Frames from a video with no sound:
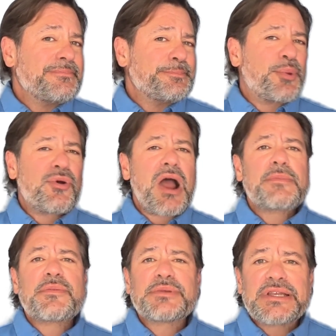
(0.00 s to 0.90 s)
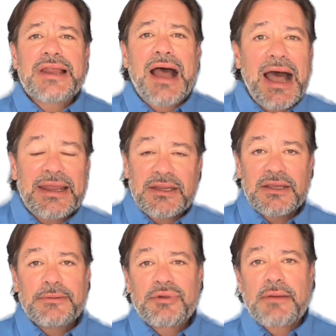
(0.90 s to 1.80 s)
Probably not.
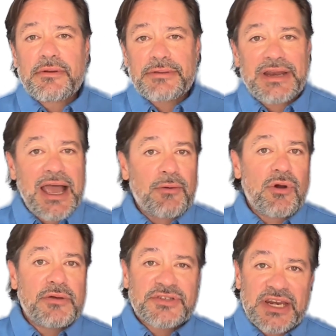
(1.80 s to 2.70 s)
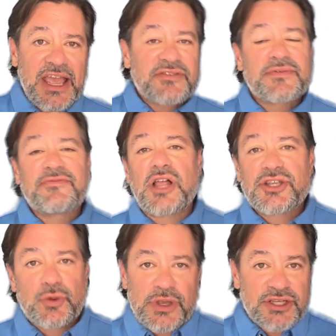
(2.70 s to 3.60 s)
Probably not. We're always going to have some
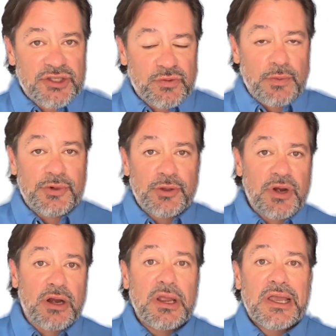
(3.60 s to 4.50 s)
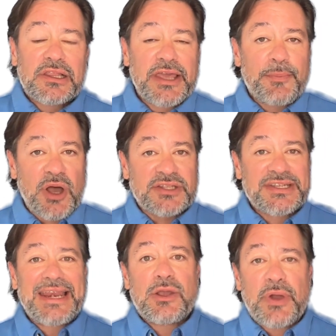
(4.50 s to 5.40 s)
fluctuations when we're doing our clamp-ons
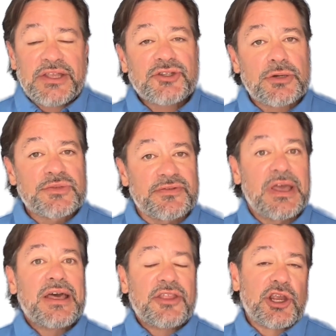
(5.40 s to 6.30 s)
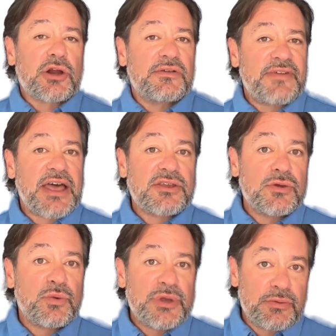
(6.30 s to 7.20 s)
anyway in terms of the current value
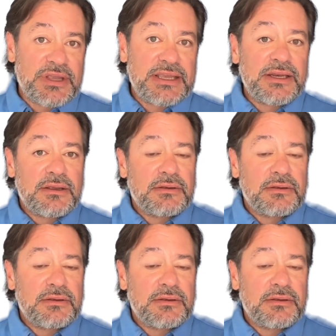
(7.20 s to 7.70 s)
we read.